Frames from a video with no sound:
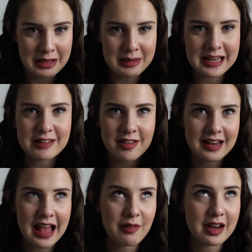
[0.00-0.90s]
I mean, it
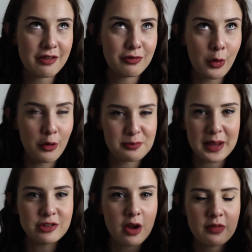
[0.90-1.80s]
doesn't have any flaws,
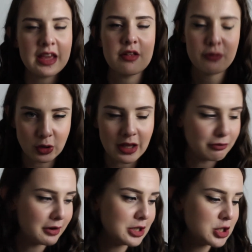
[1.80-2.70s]
but I don't think full
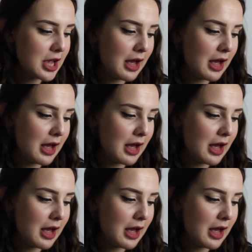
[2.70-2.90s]
coverage.